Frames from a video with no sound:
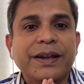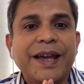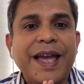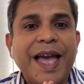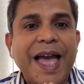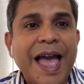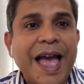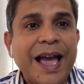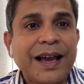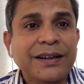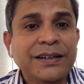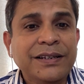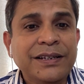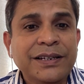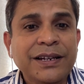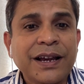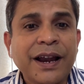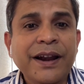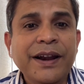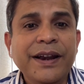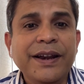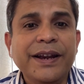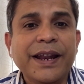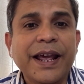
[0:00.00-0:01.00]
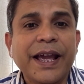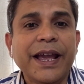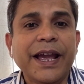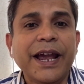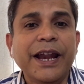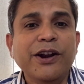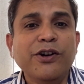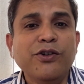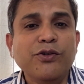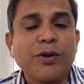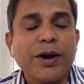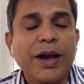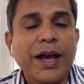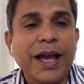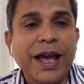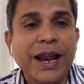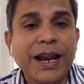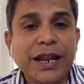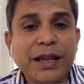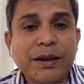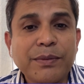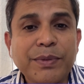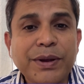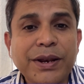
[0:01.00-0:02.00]
Action taken to
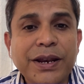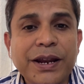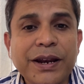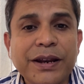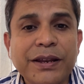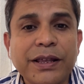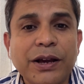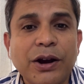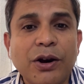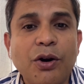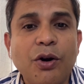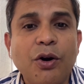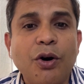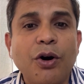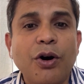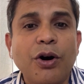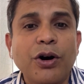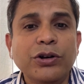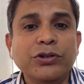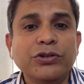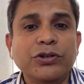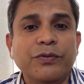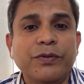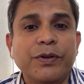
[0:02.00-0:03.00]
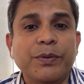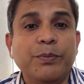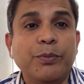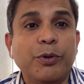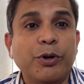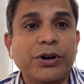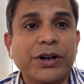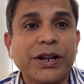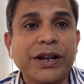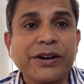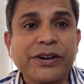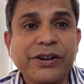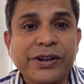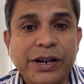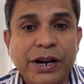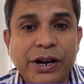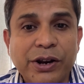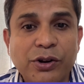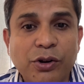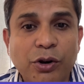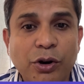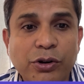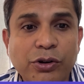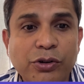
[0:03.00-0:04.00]
eliminate the cause of a potential
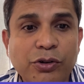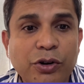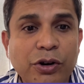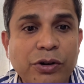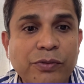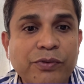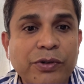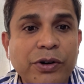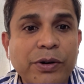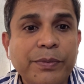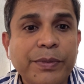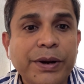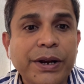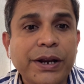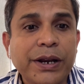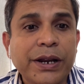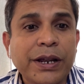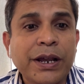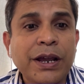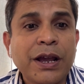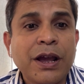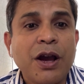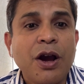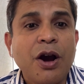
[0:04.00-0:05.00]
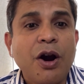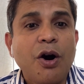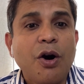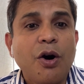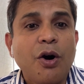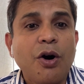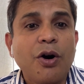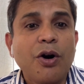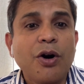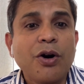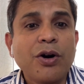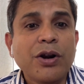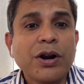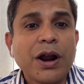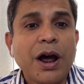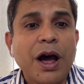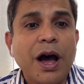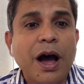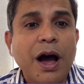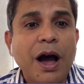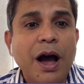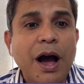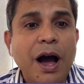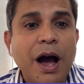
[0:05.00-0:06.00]
non-conformity or
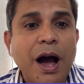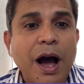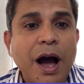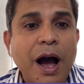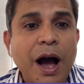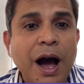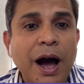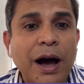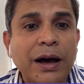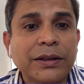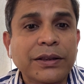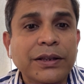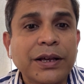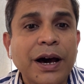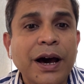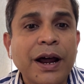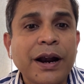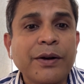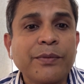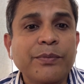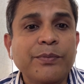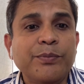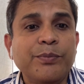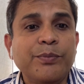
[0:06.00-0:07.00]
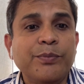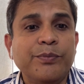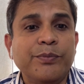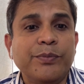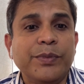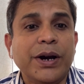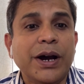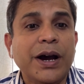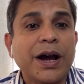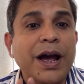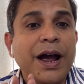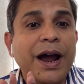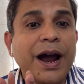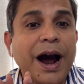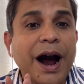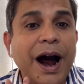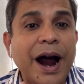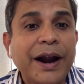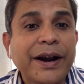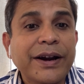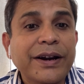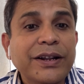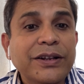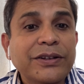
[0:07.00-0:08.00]
other
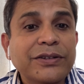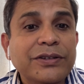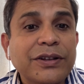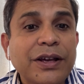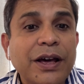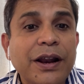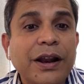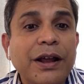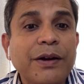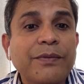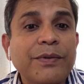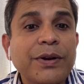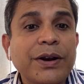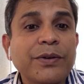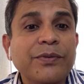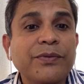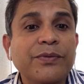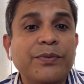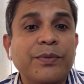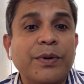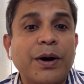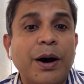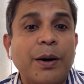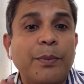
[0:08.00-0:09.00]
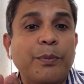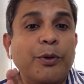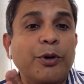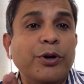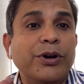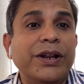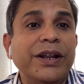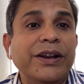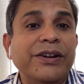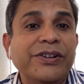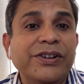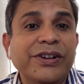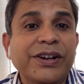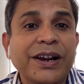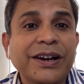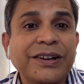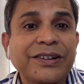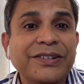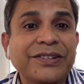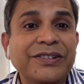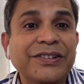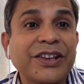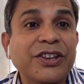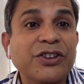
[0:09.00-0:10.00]
undesirable potential
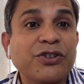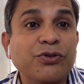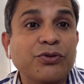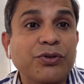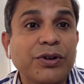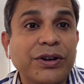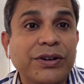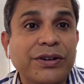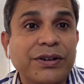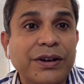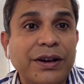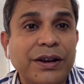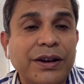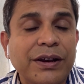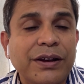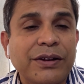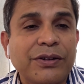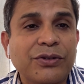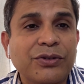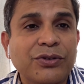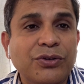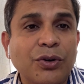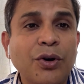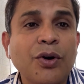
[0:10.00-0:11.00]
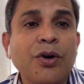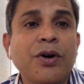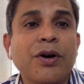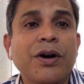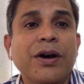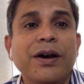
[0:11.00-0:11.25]
situation. So